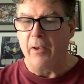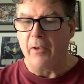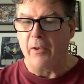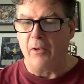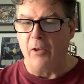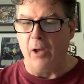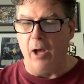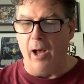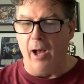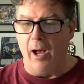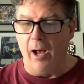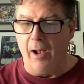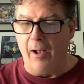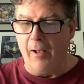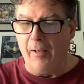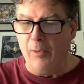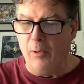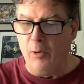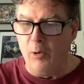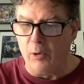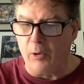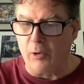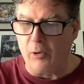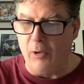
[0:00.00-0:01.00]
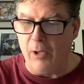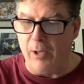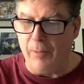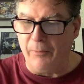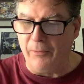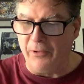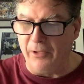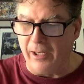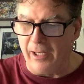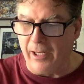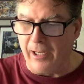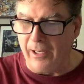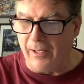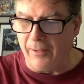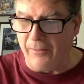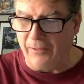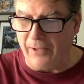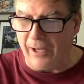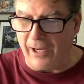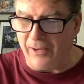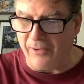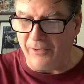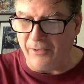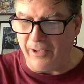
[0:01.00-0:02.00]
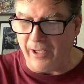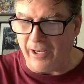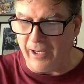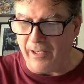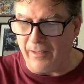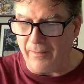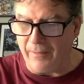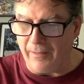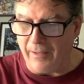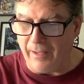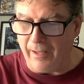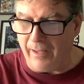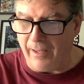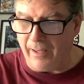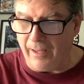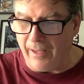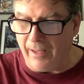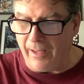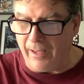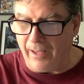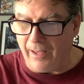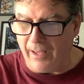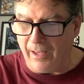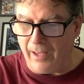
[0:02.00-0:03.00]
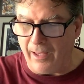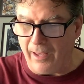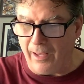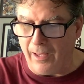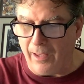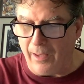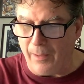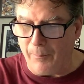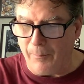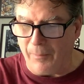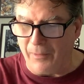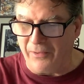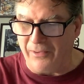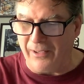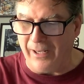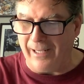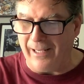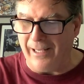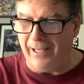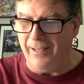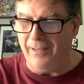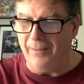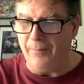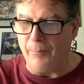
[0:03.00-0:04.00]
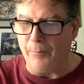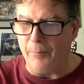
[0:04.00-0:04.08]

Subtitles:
Luke Clemson's, how you say it? Bissetta.